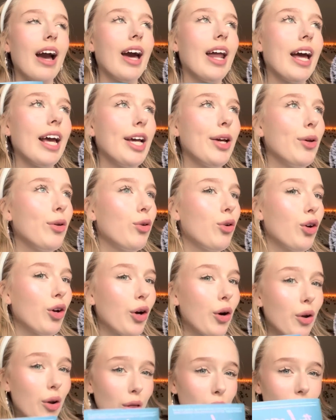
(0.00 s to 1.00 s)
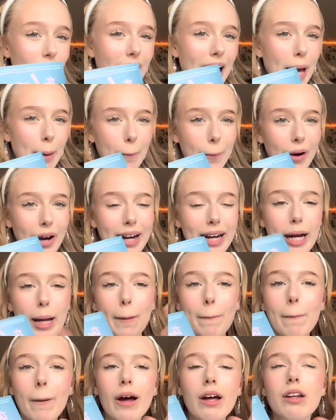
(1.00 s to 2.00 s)
I used to go to the library,
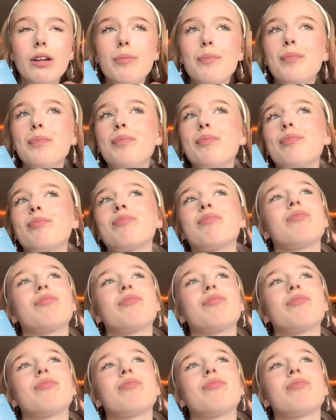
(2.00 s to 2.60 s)
but